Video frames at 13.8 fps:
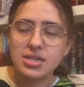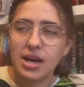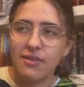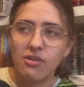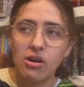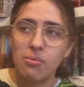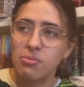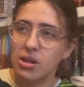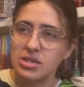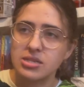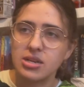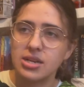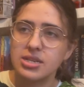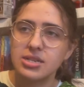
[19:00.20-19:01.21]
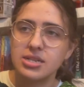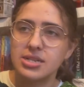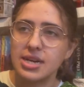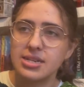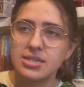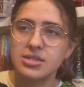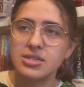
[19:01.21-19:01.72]
ever plus size
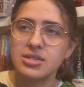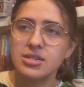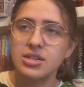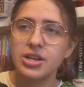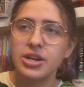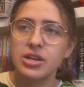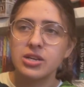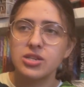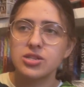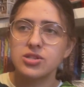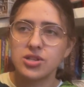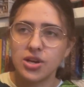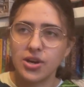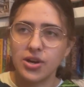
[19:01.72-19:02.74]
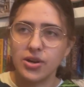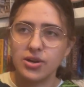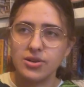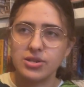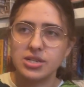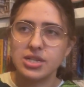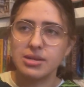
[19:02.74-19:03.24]
contestant, so
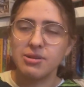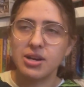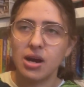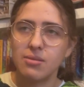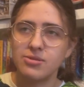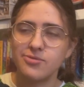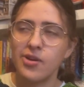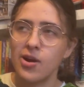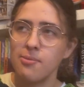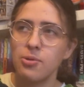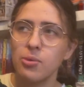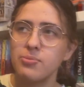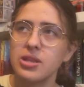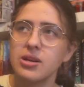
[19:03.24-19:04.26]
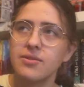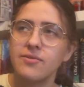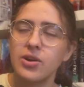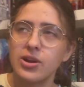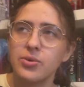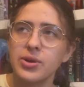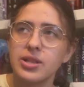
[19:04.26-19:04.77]
she becomes very popular very
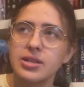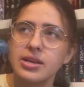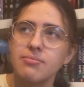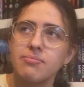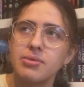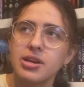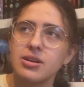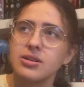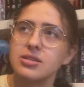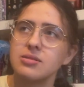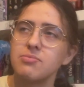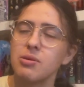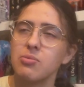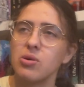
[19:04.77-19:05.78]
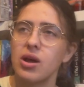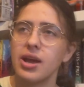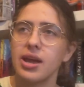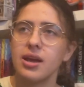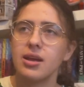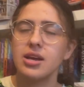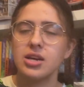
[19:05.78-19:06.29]
quickly because people
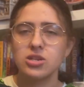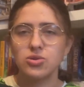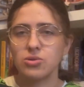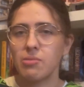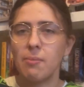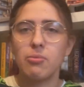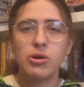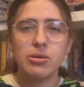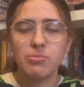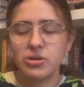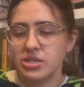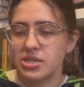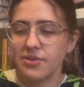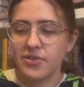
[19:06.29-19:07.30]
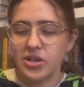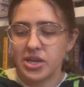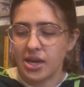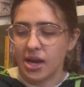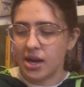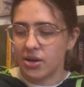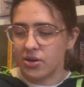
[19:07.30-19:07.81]
like talk about body
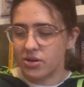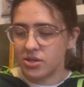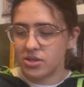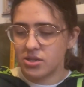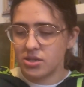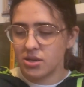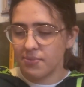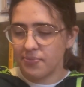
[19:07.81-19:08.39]
positivity, and